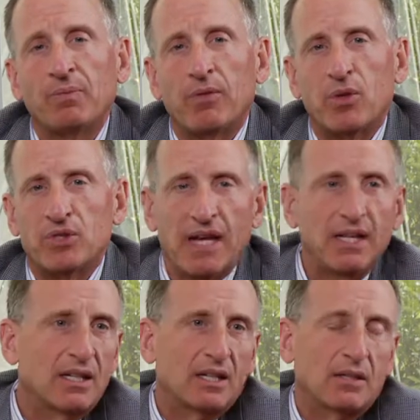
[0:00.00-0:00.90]
If there's
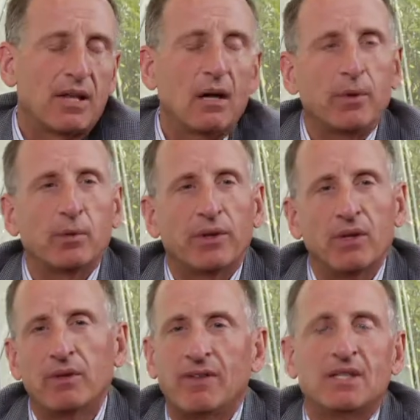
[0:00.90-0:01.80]
anything I could help you with,
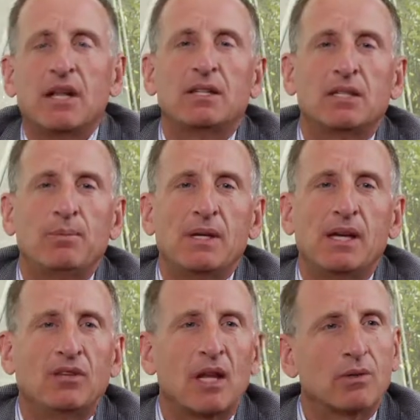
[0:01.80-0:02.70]
even if it's not
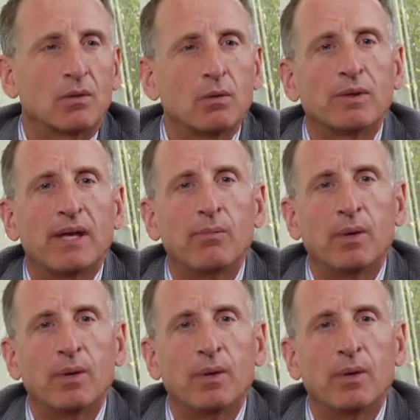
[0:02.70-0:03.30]
CPA-centric, what would that